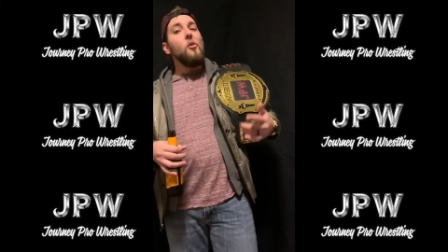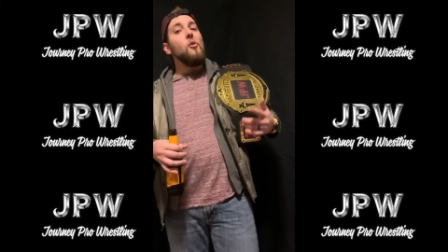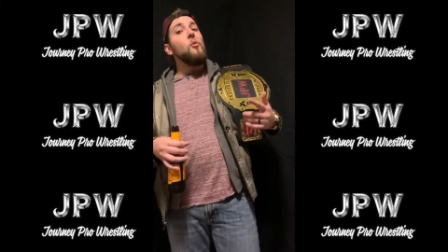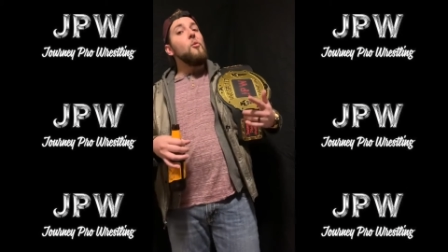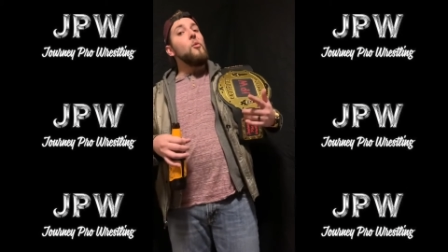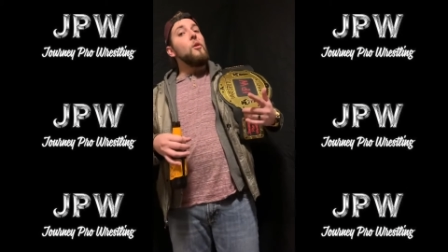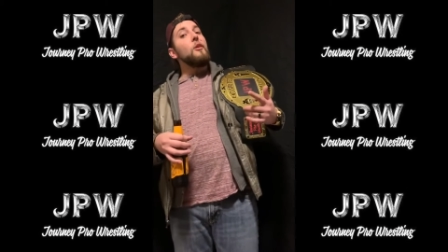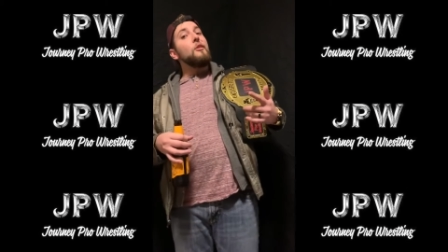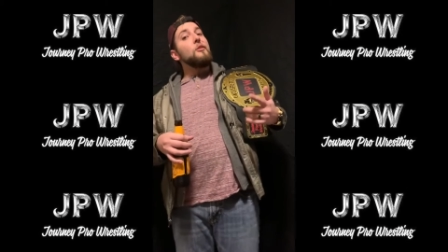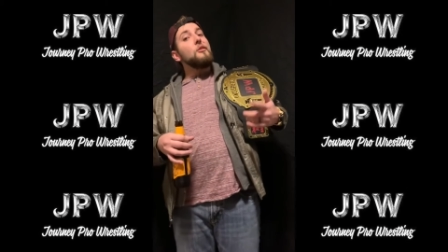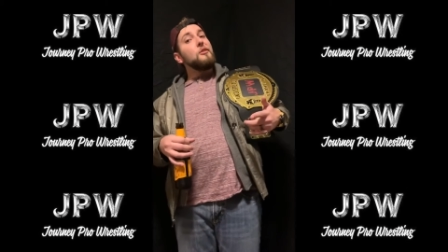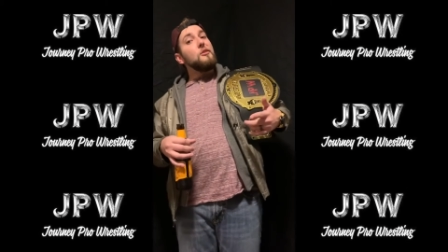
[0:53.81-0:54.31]

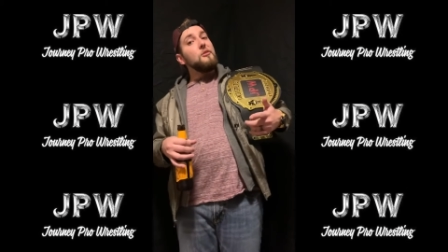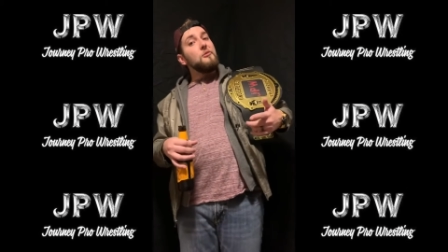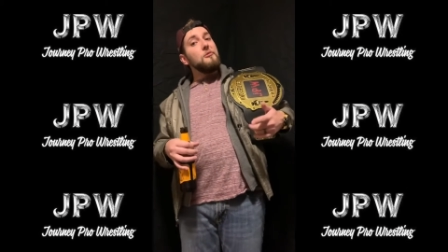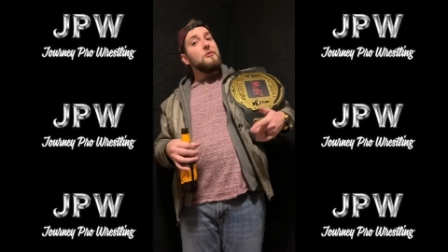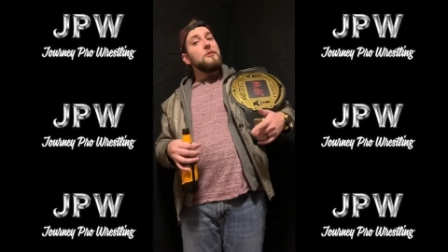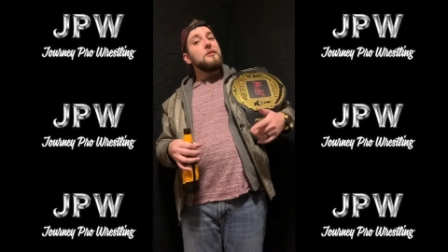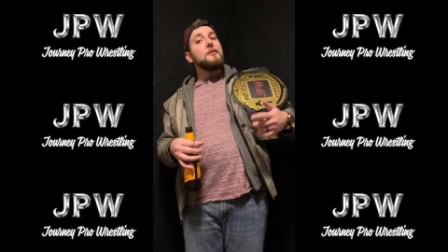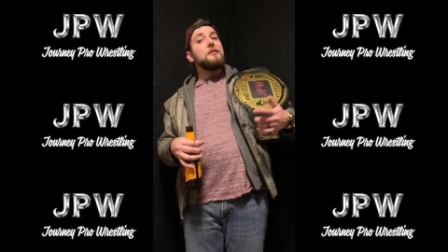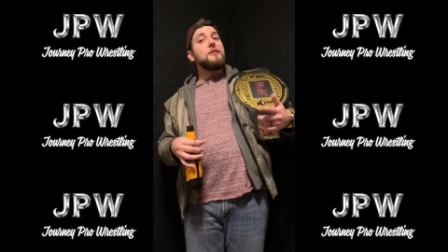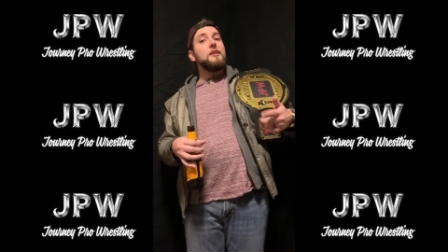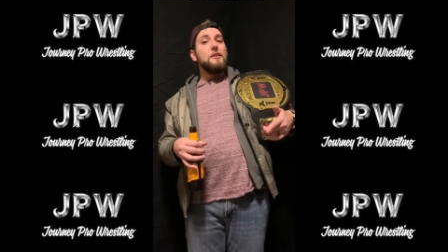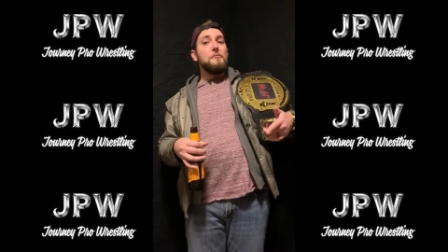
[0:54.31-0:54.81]
while you
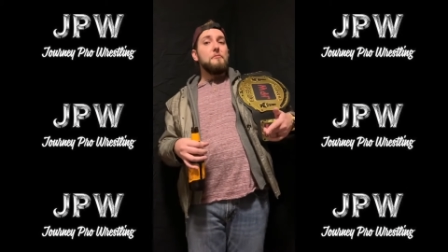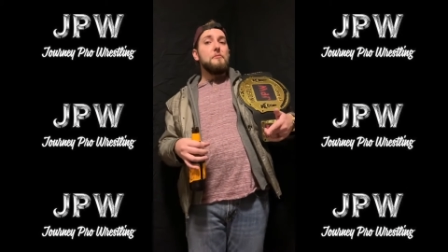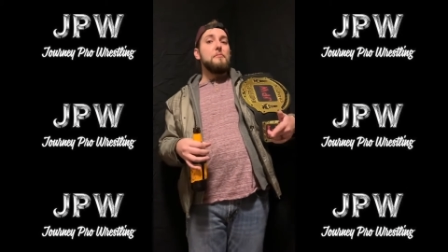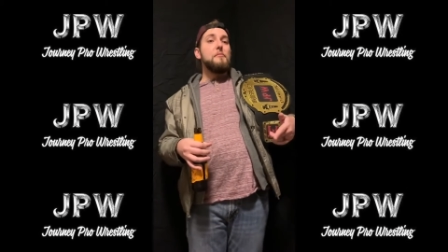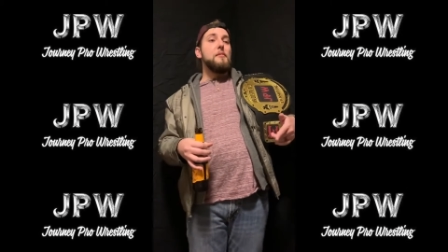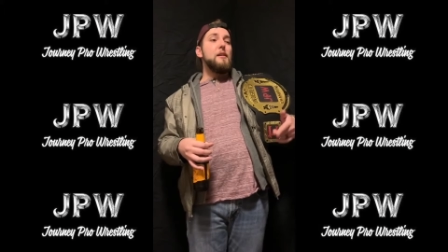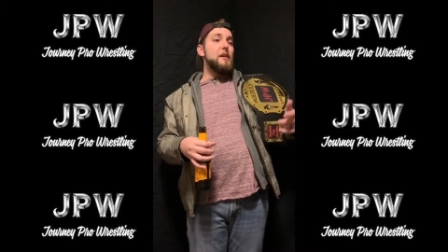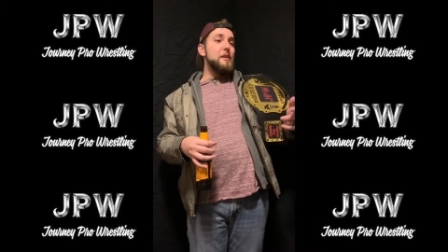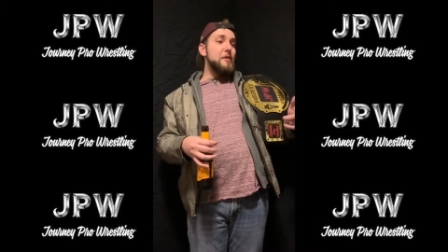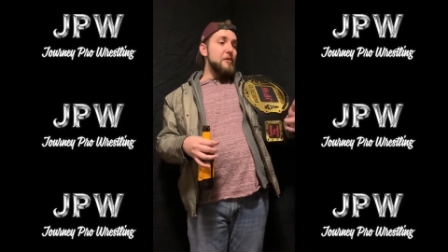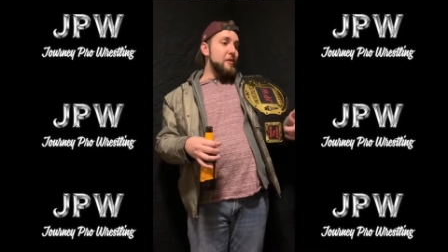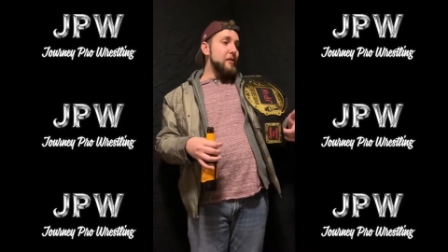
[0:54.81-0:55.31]
sit
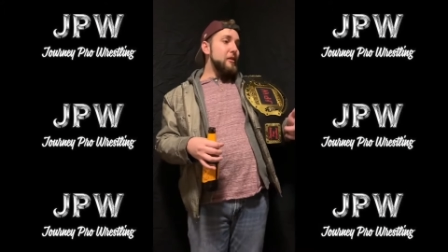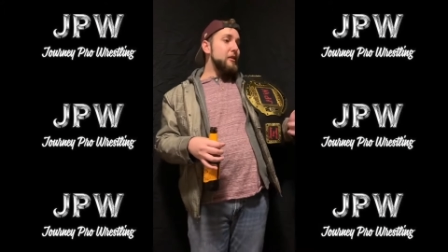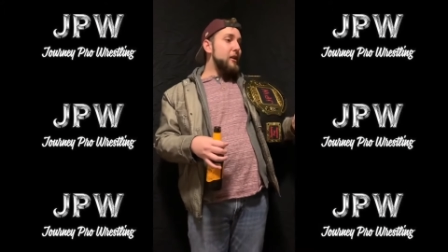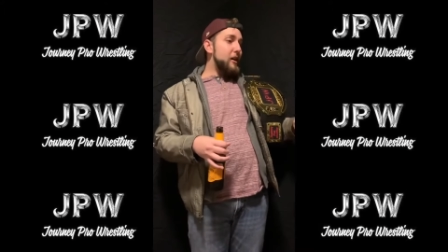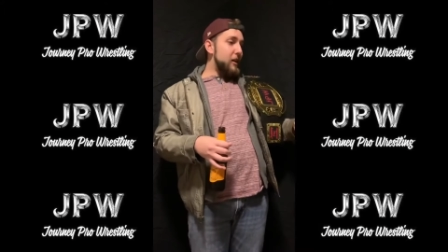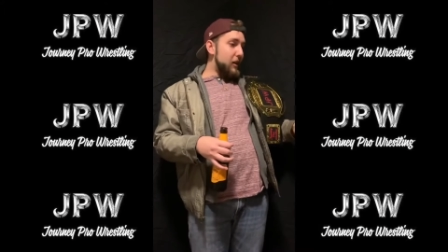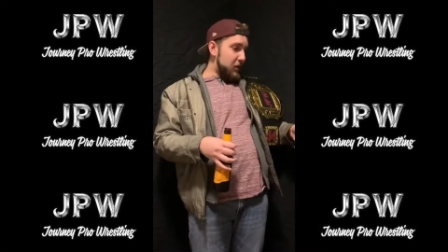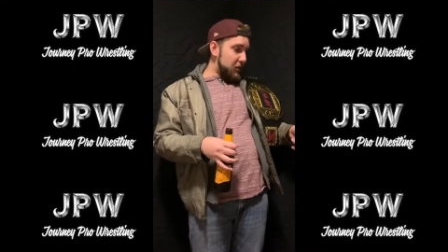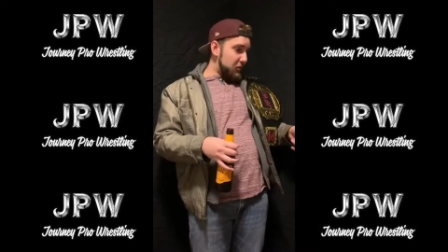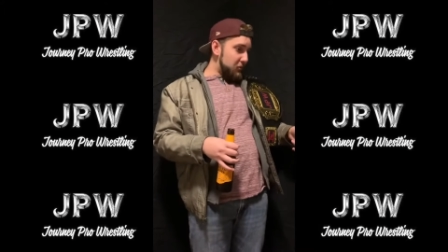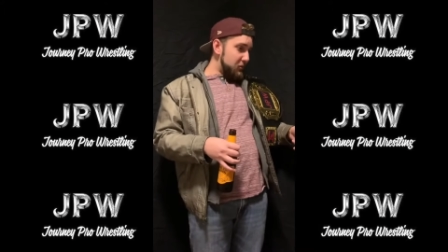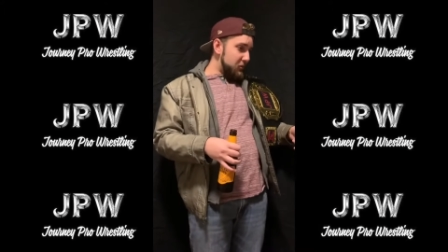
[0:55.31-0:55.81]
in the
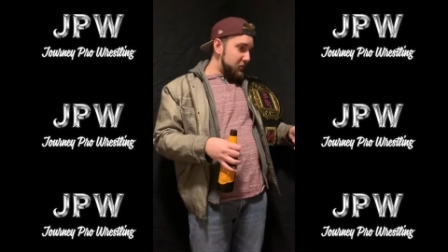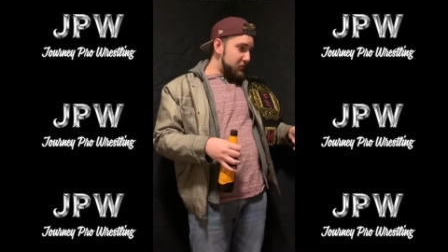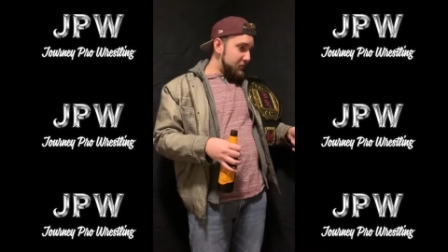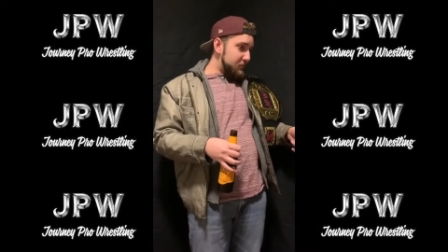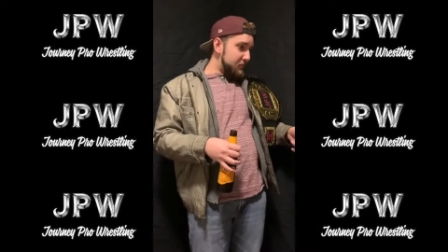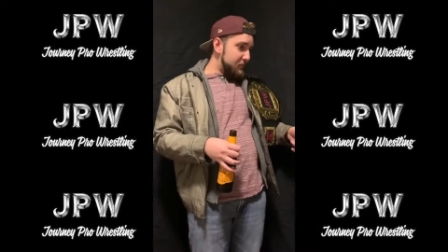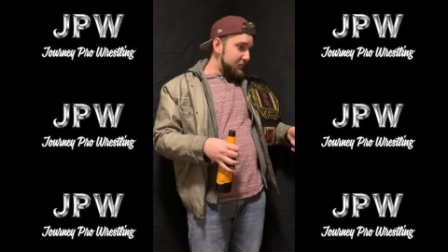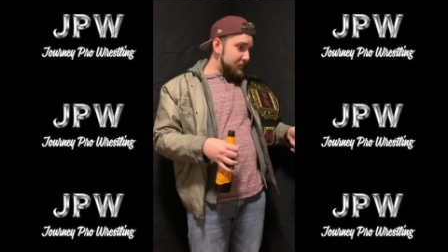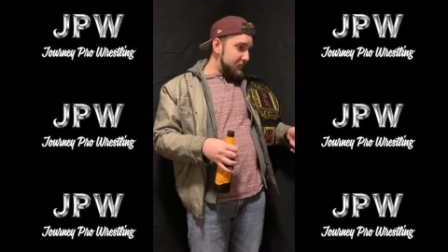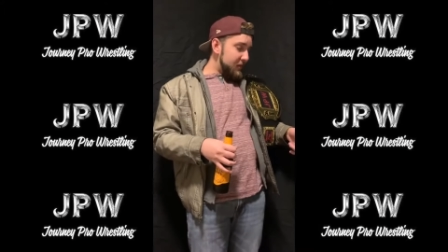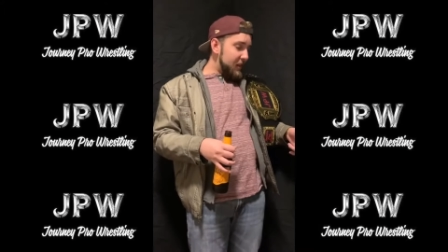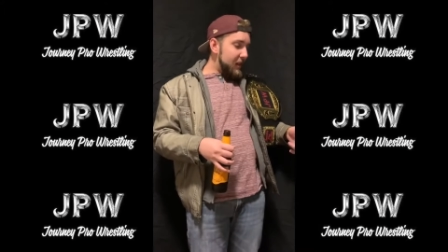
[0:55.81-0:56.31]
locker room
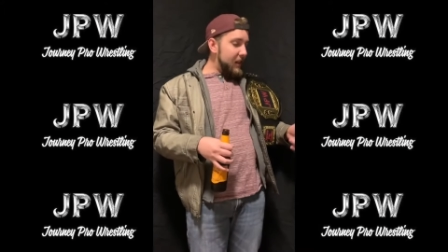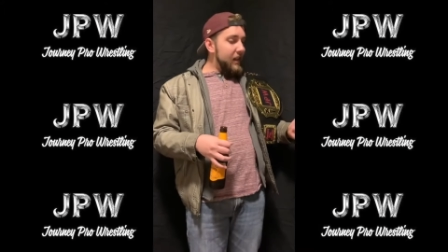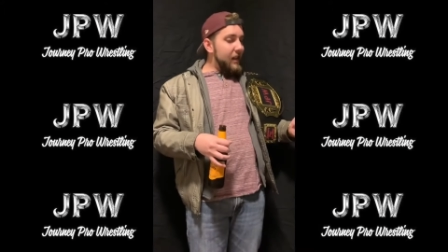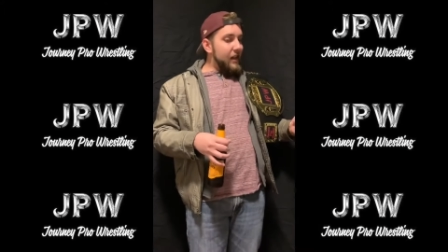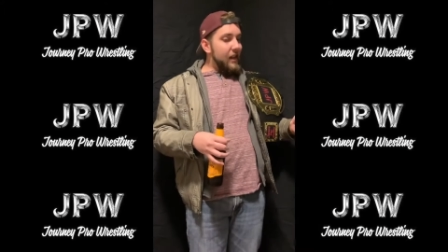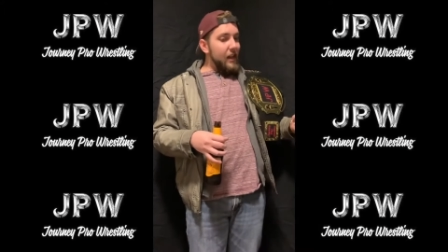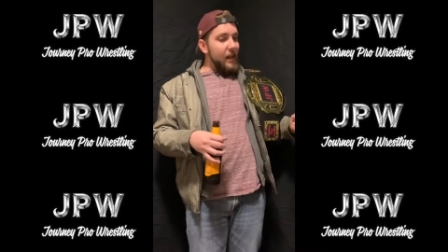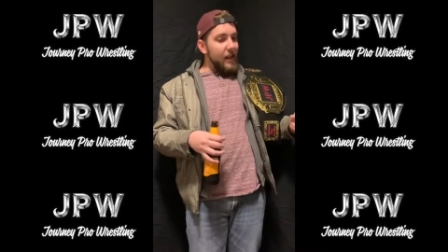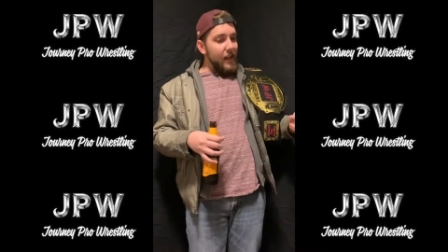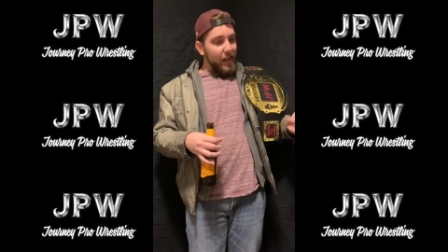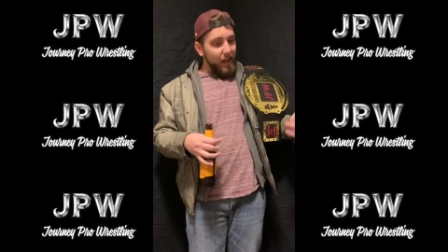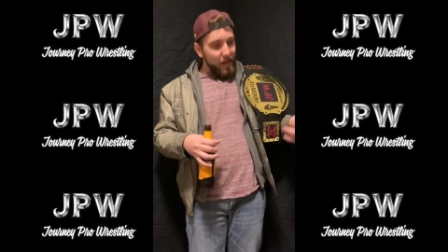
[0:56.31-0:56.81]

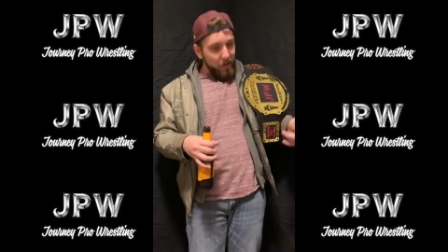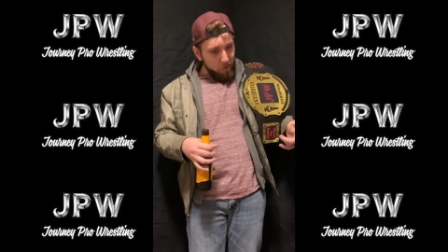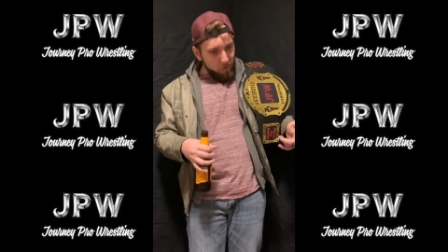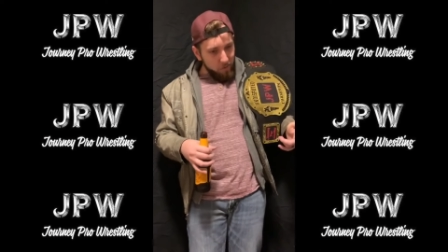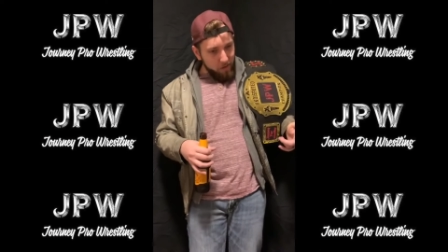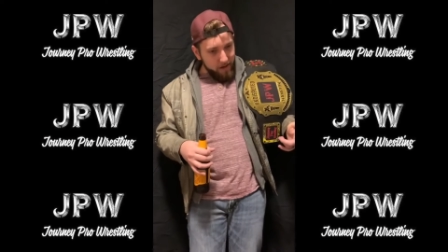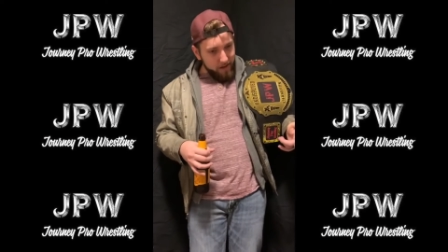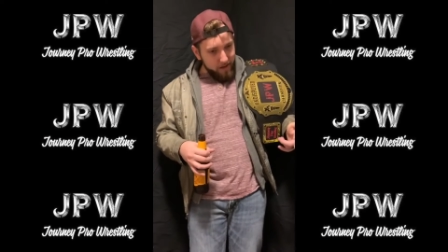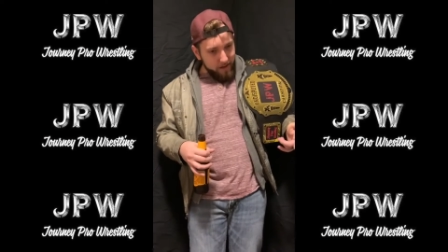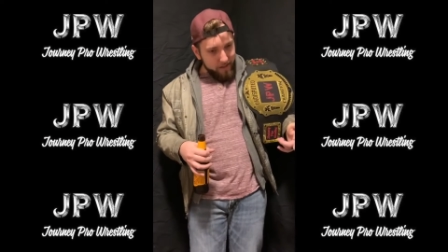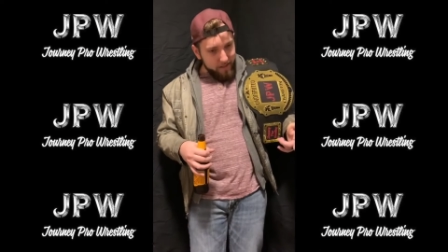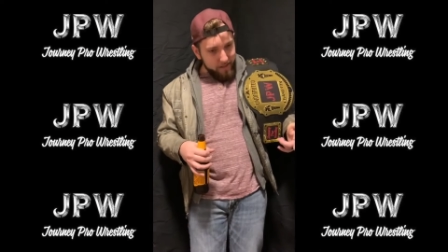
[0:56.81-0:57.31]
and
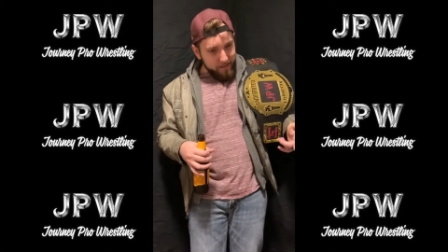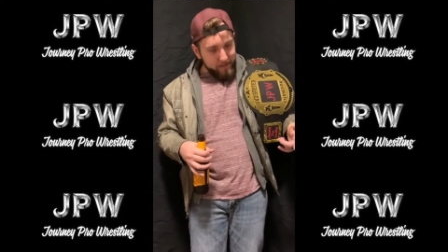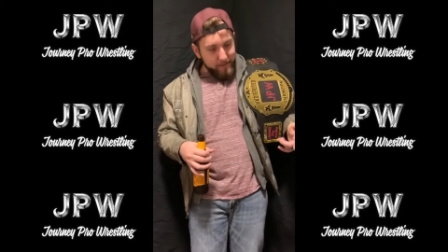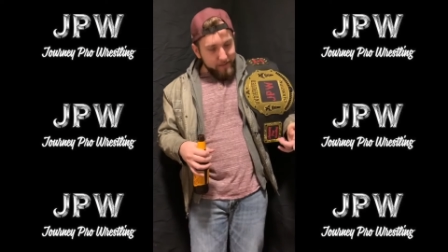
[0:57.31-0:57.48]
cry